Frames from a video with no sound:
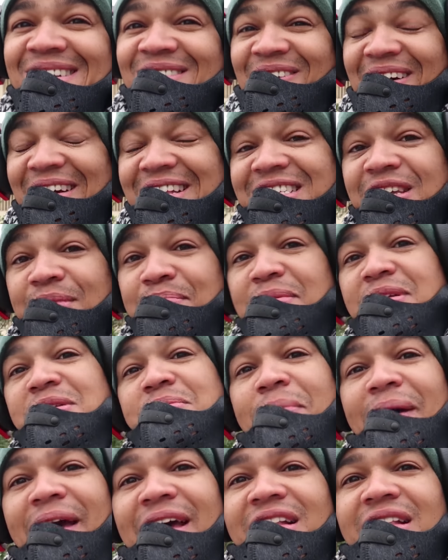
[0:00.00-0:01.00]
WhatsApp is
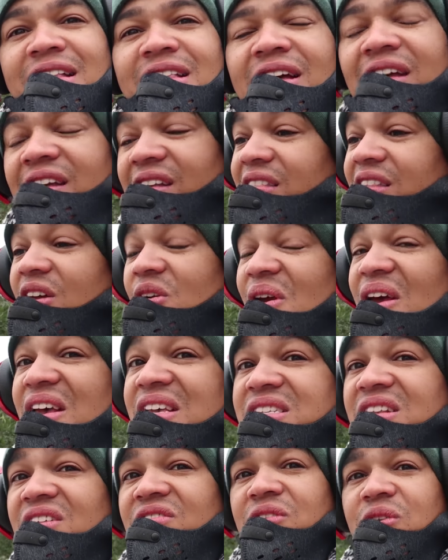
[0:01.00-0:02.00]
banned. In the
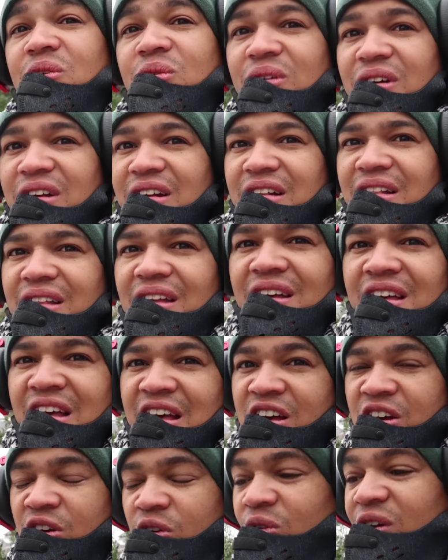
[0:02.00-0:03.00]
rest of the world,
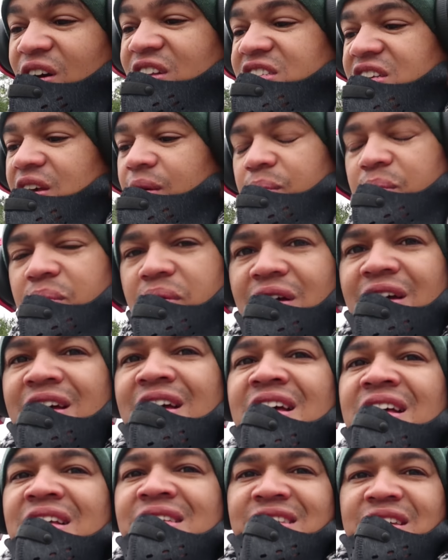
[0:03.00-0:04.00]
WhatsApp
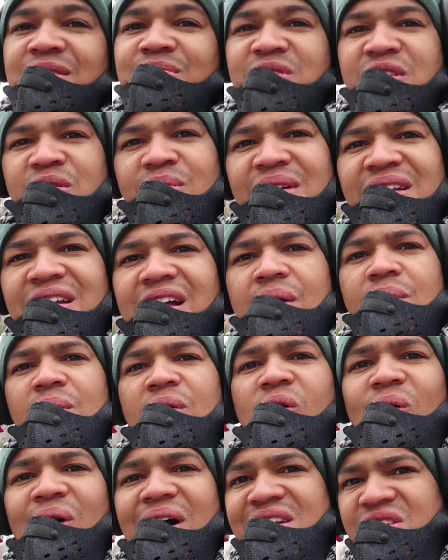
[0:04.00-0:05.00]
seems to be
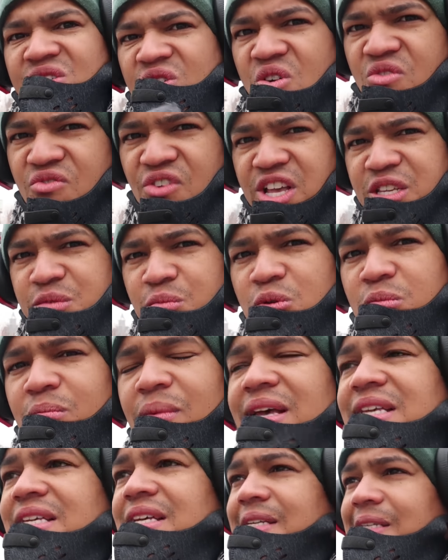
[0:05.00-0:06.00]
#1, or Facebook
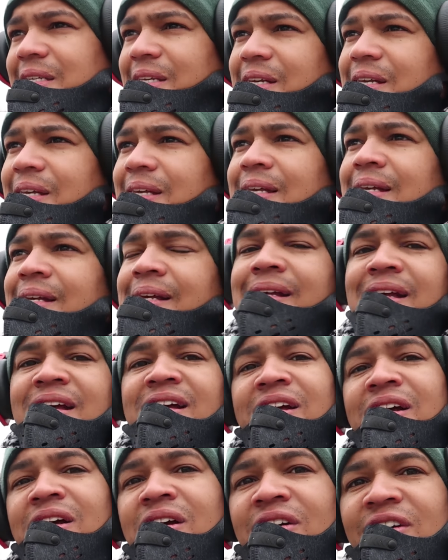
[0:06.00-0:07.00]
Messenger.
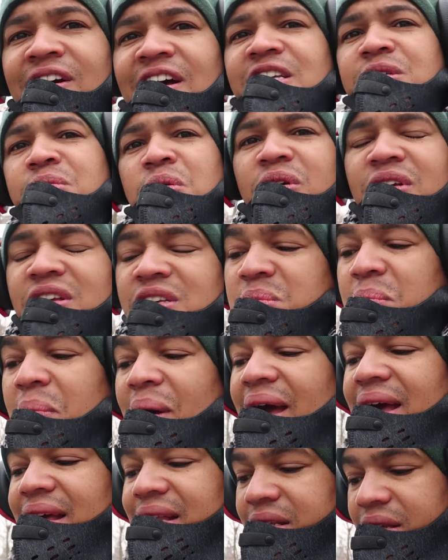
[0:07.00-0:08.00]
Facebook is
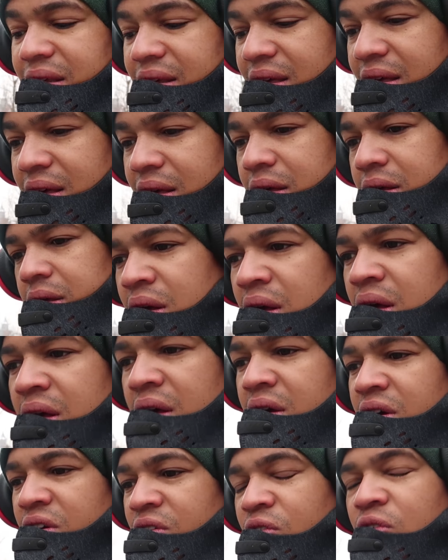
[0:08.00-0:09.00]
banned
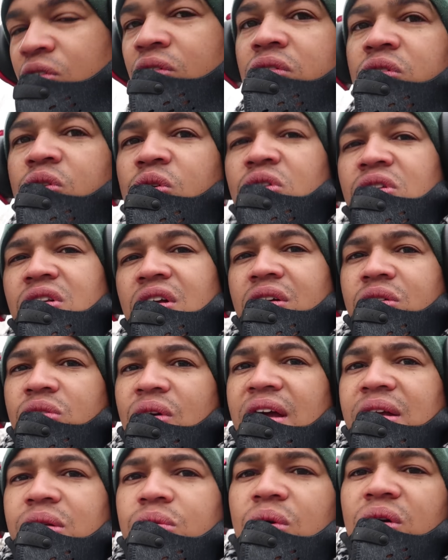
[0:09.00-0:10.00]
through the
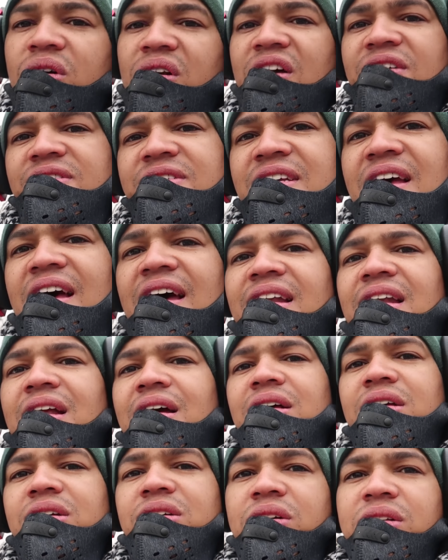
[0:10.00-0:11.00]
Great Wall of
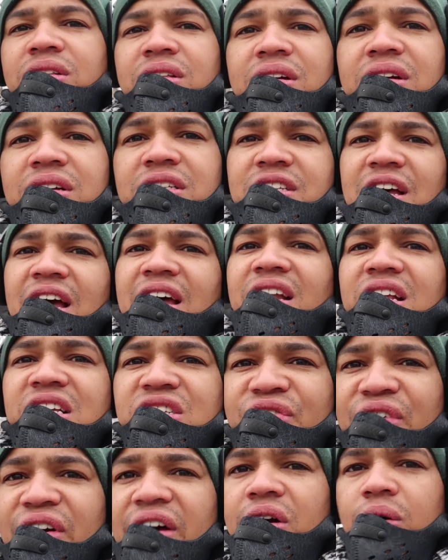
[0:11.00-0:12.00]
China, the Chinese
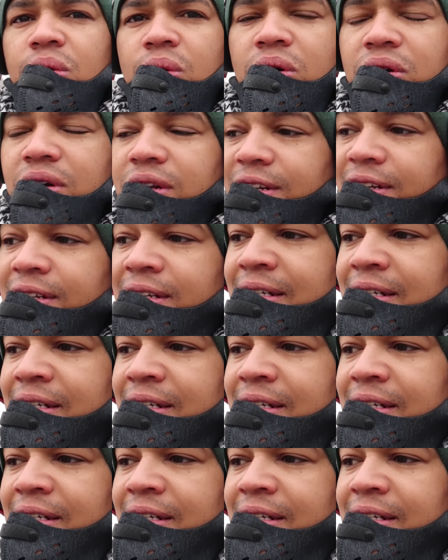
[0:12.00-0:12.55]
firewall.